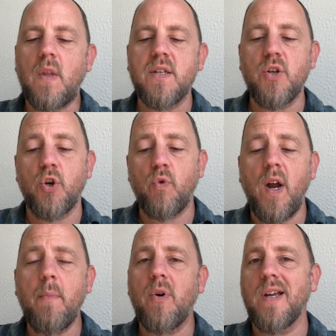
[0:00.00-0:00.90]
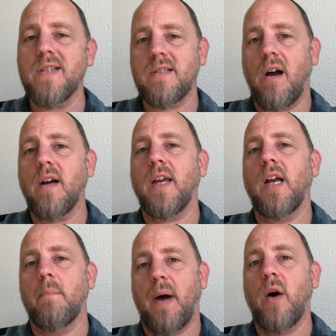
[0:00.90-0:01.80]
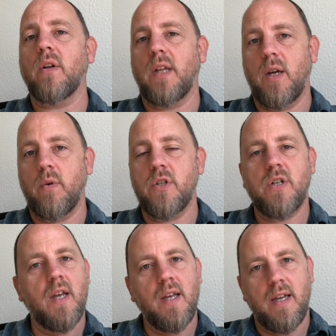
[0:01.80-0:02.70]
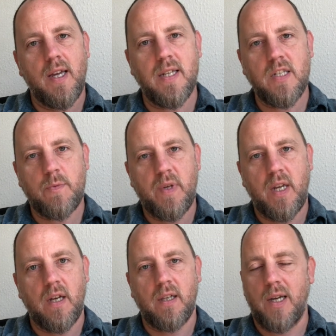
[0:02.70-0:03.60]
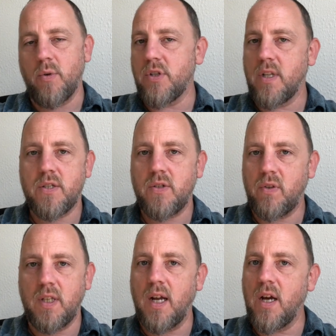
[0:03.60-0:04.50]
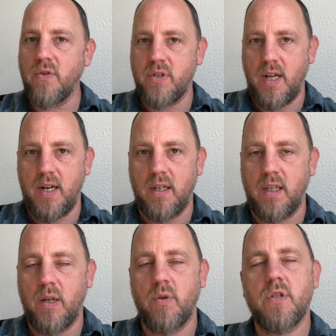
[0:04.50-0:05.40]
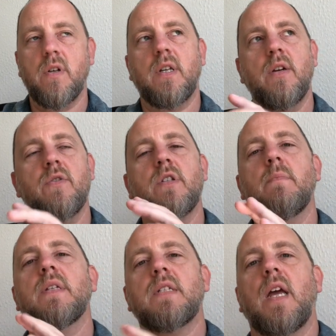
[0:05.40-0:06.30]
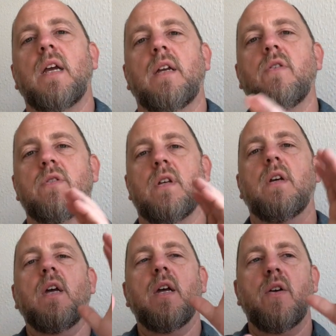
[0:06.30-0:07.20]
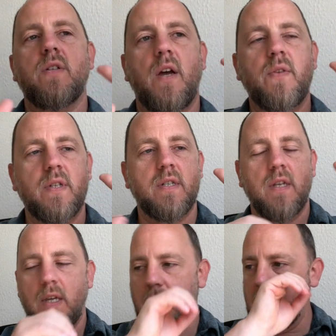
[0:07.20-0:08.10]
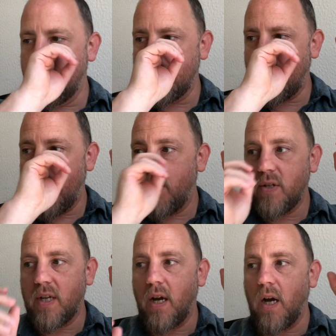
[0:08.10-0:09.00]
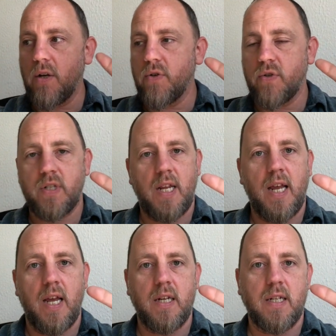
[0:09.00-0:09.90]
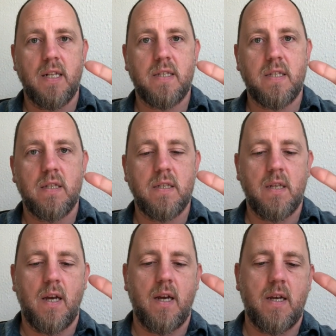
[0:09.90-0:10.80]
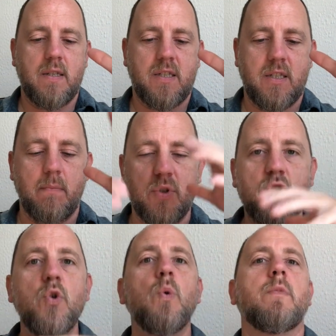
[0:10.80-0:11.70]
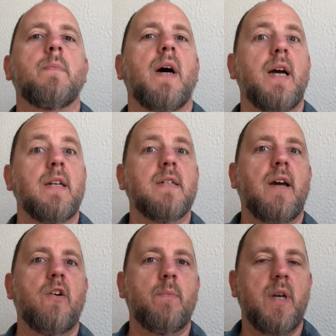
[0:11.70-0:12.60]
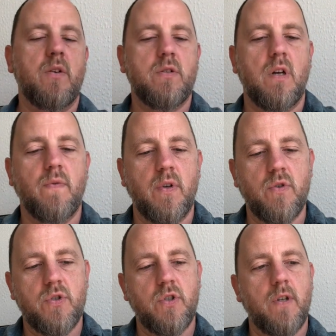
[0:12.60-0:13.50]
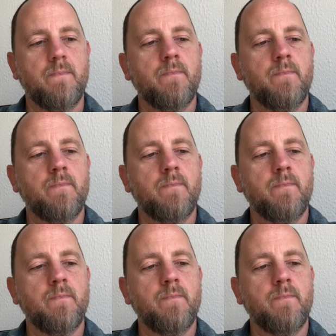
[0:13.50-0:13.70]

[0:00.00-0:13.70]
So grammar is talking about a language. It isn't speaking a language, and it's certainly not understanding a language. So here's the mistake. Here's how this desire to understand gets subsumed by a desire to make yourself understood.